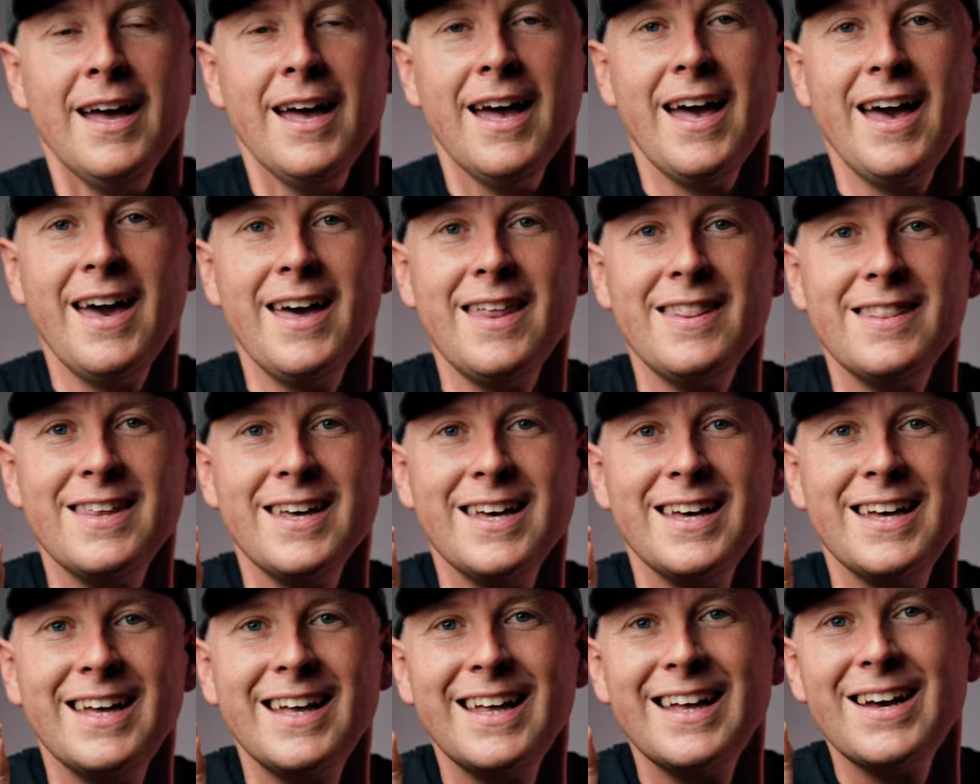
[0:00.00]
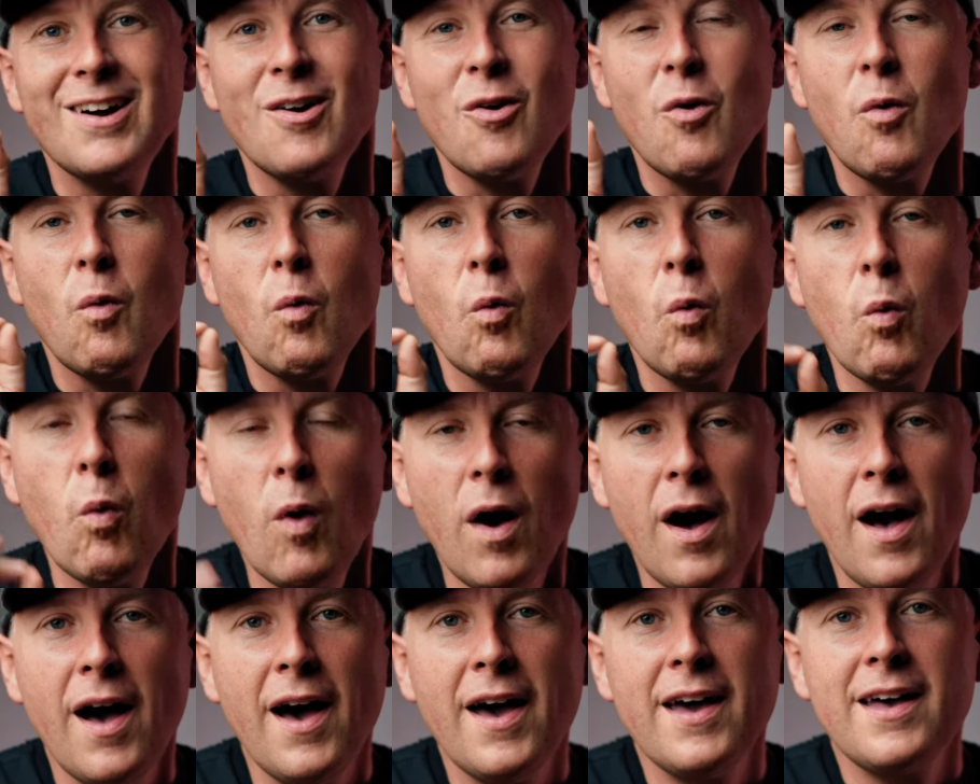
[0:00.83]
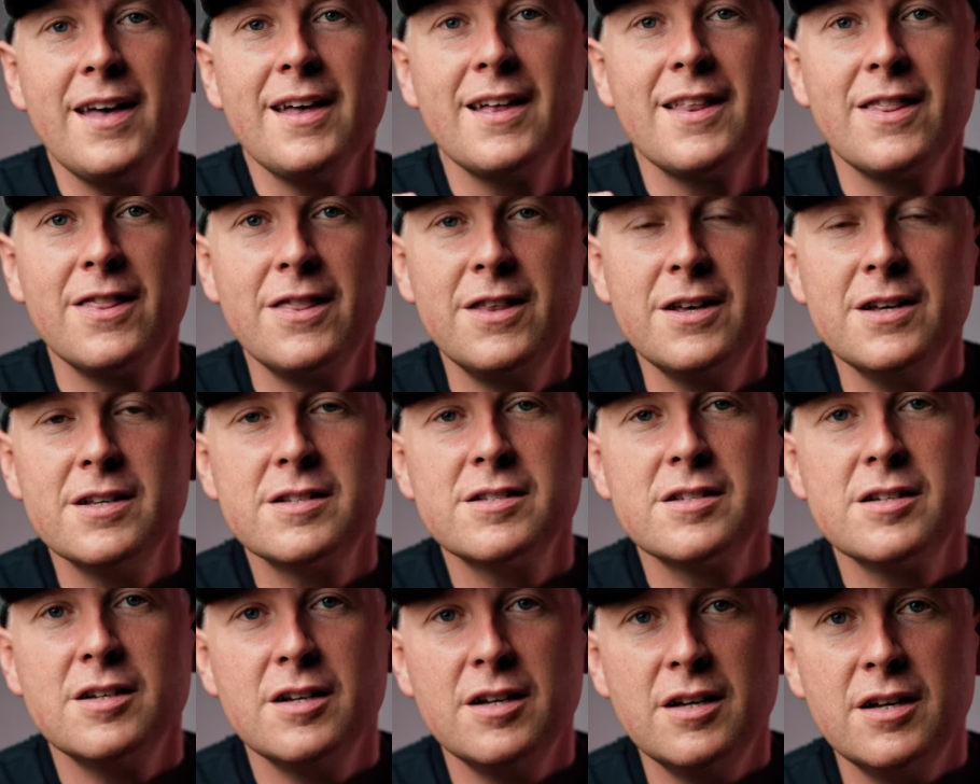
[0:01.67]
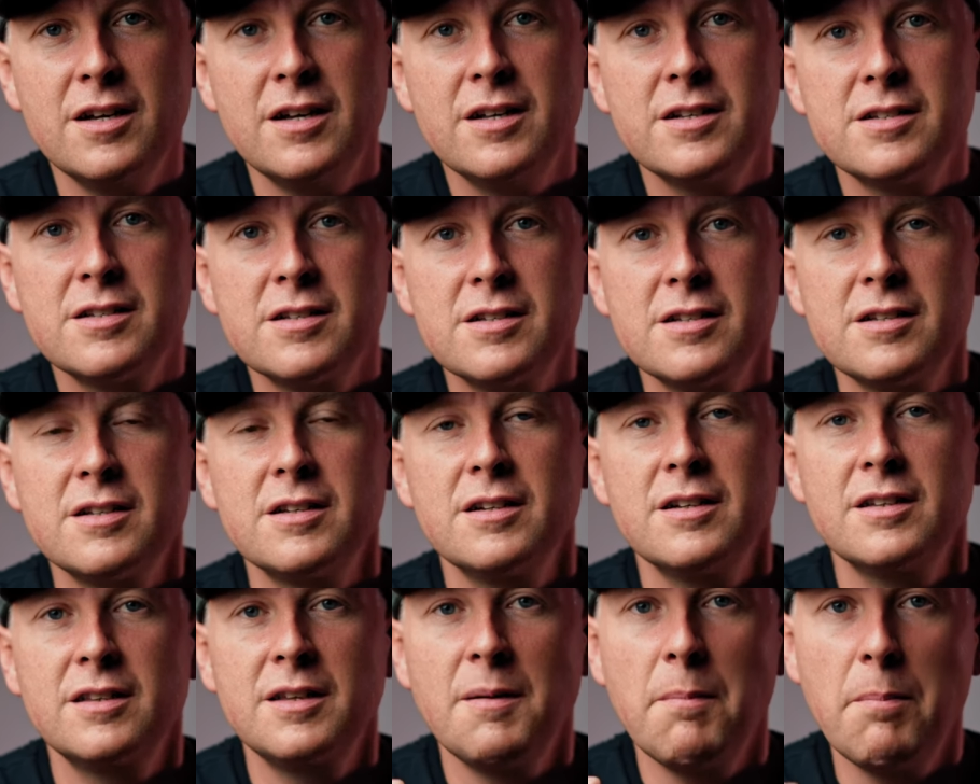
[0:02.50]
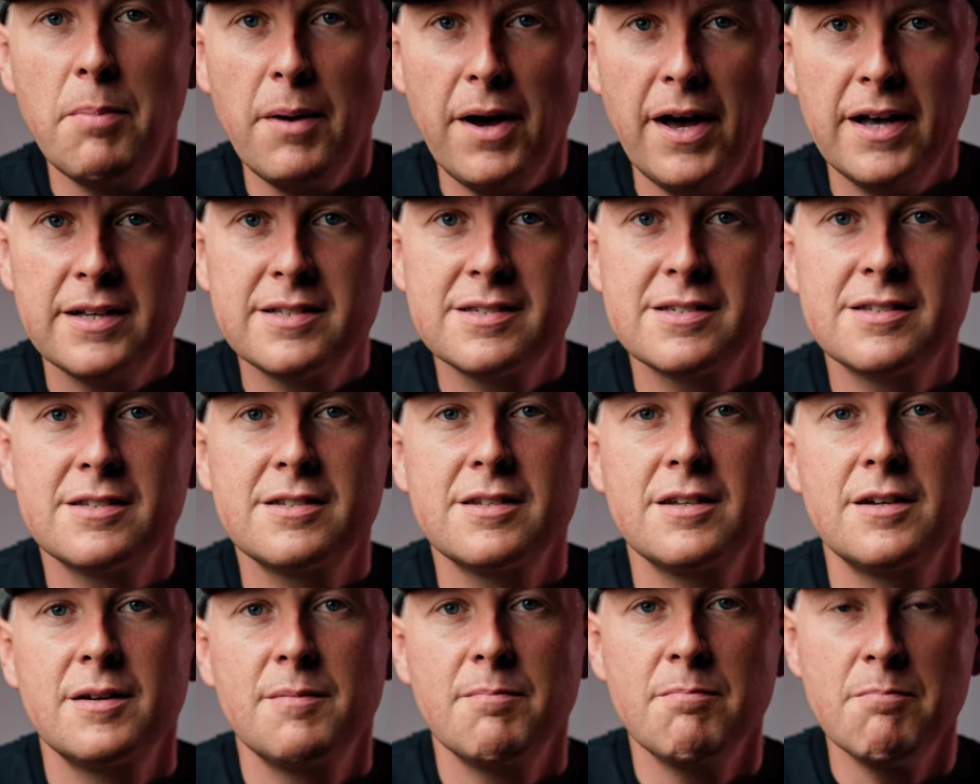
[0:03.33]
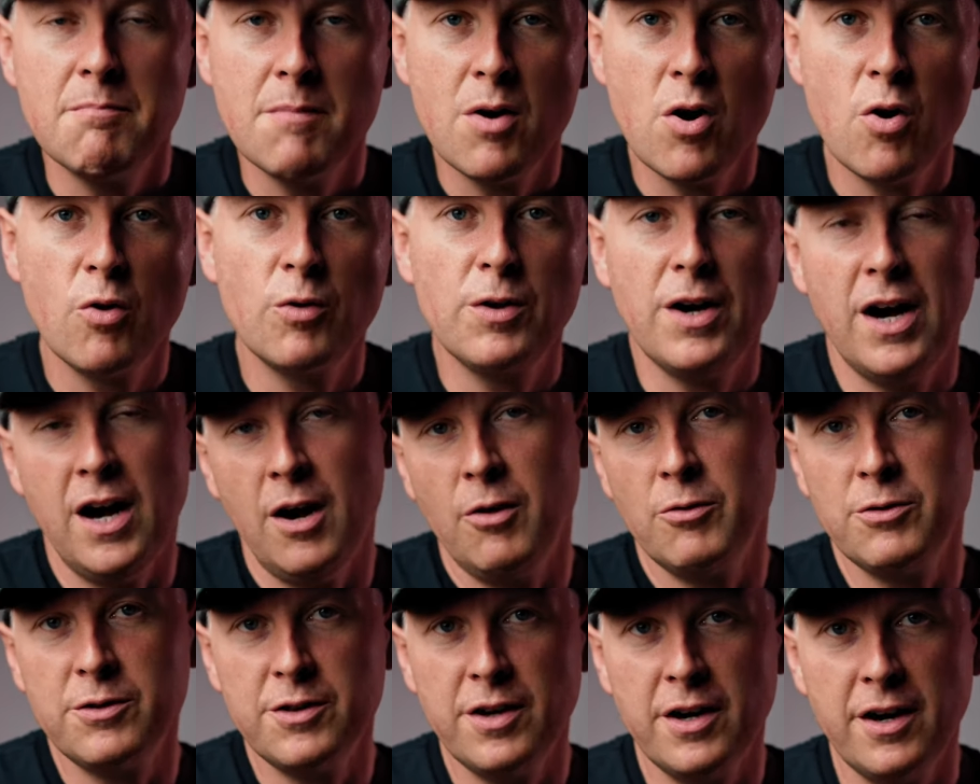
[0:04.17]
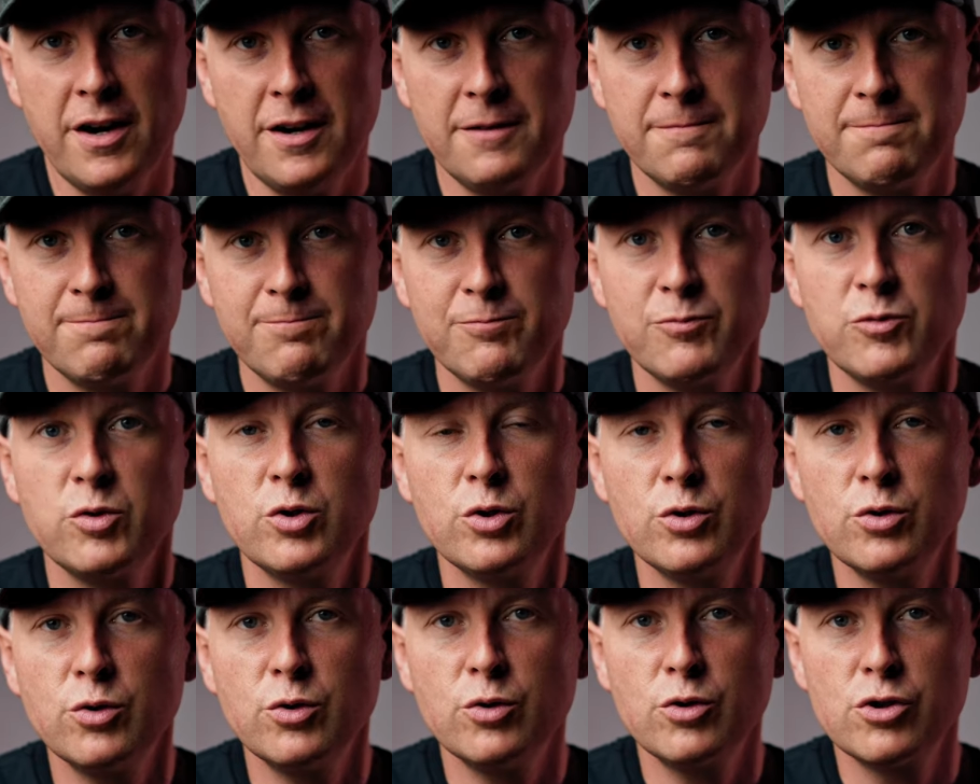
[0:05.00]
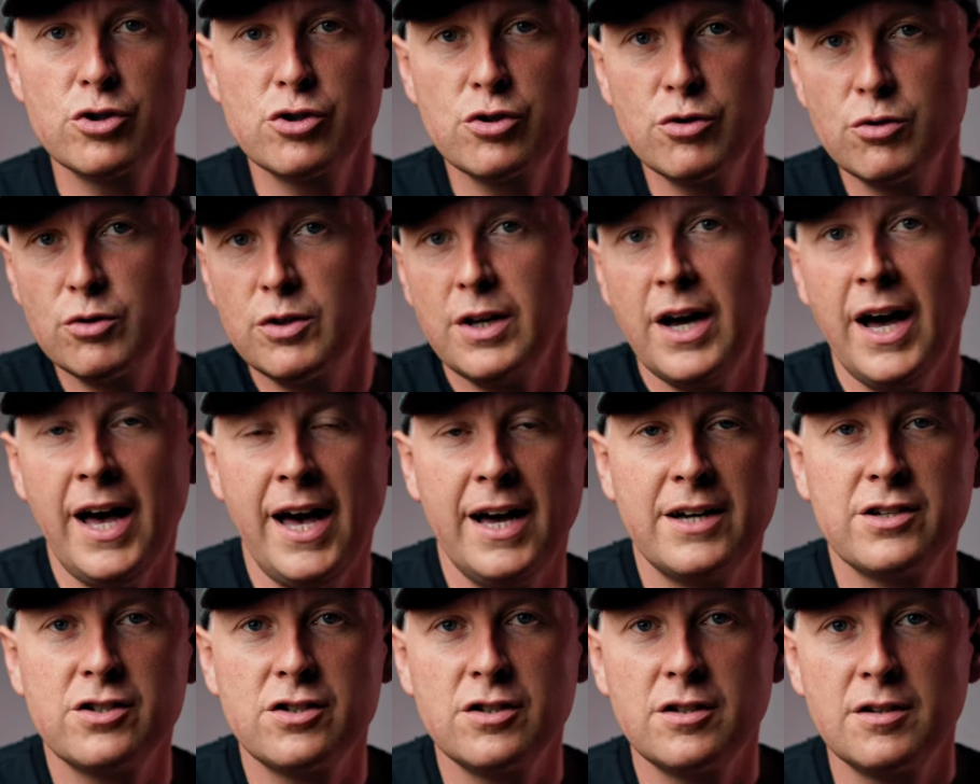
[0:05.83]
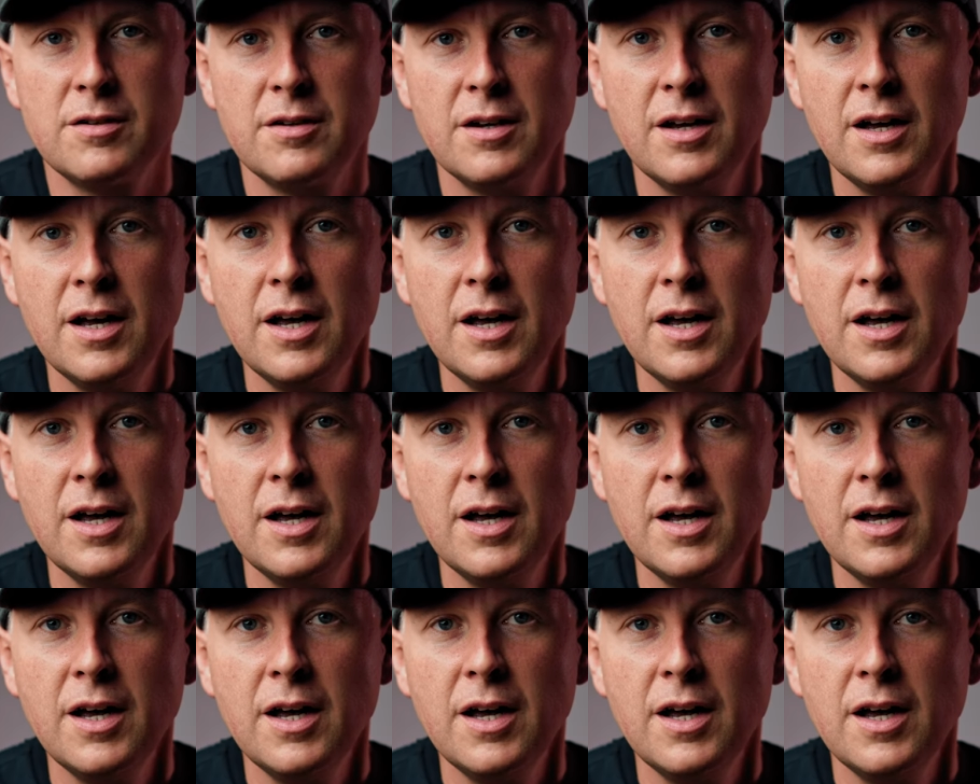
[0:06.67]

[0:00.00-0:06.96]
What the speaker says: And why this is the best mode out there to shoot action?